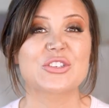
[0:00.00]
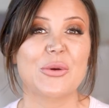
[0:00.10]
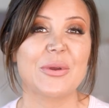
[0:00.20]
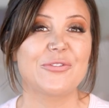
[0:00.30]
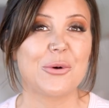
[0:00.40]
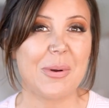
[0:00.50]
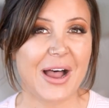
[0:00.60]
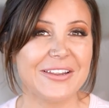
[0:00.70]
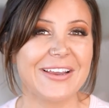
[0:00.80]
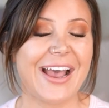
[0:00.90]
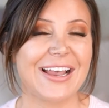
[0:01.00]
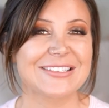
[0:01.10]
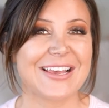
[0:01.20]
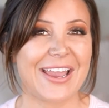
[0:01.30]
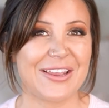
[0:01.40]
So if your partner
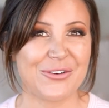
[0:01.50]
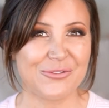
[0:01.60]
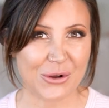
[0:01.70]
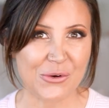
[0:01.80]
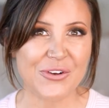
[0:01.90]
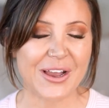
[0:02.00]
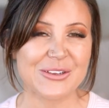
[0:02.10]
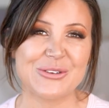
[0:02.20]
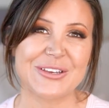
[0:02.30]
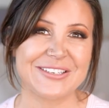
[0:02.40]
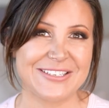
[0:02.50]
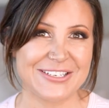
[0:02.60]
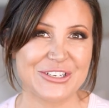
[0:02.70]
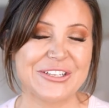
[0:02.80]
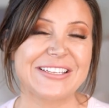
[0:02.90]
has a vulva, you can
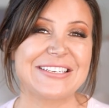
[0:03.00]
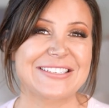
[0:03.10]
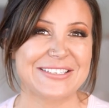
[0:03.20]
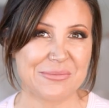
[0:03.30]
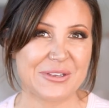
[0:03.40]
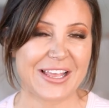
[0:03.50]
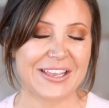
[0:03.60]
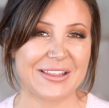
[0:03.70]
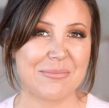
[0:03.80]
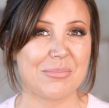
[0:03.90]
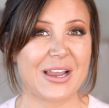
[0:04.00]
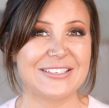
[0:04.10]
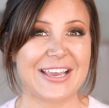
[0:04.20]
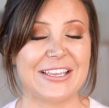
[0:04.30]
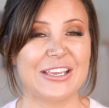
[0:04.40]
digitally stimulate them by
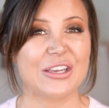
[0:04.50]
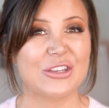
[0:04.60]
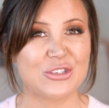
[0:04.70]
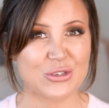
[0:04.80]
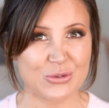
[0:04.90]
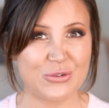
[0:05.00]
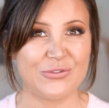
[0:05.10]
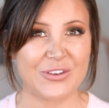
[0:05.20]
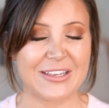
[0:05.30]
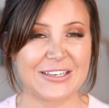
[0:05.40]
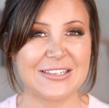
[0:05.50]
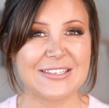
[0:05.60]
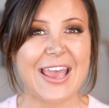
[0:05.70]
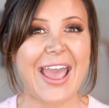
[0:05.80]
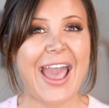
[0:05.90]
taking two
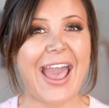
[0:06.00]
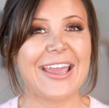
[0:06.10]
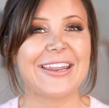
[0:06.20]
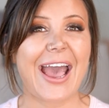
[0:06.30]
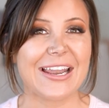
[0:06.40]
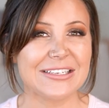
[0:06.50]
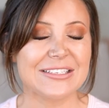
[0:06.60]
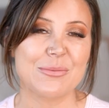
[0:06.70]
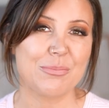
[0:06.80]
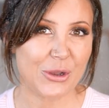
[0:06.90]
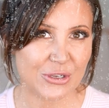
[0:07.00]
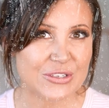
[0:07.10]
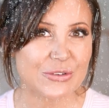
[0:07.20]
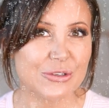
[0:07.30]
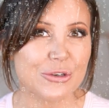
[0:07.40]
fingers and adding some
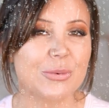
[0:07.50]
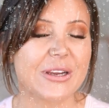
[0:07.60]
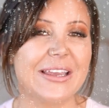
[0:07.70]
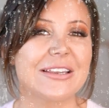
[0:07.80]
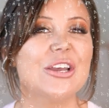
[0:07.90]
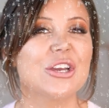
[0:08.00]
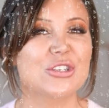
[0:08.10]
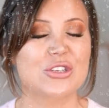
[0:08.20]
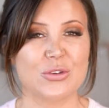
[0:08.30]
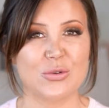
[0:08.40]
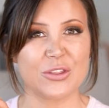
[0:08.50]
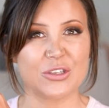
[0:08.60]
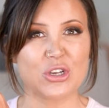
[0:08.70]
personal lubricant to the